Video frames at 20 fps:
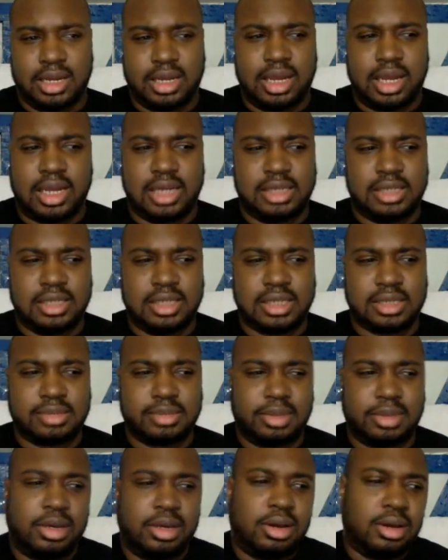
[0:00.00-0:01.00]
It can't
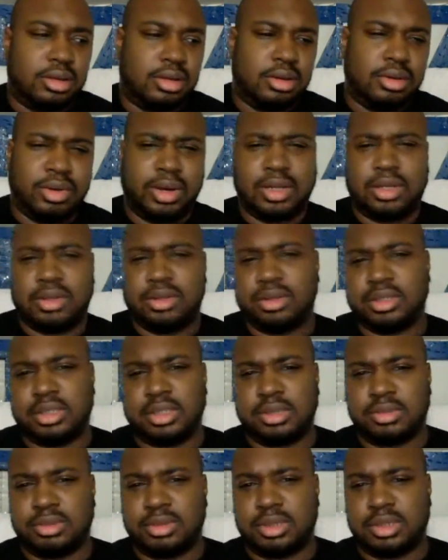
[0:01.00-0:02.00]
just be, I thought
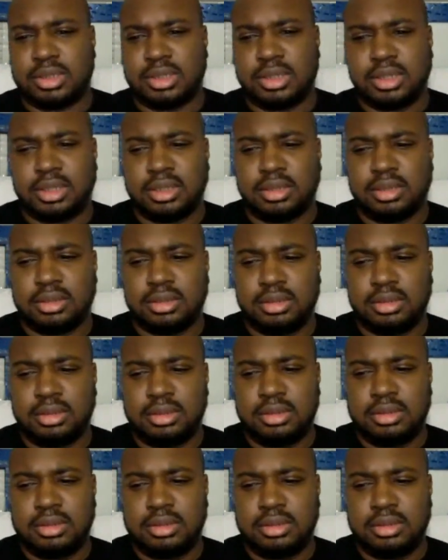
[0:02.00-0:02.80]
this was a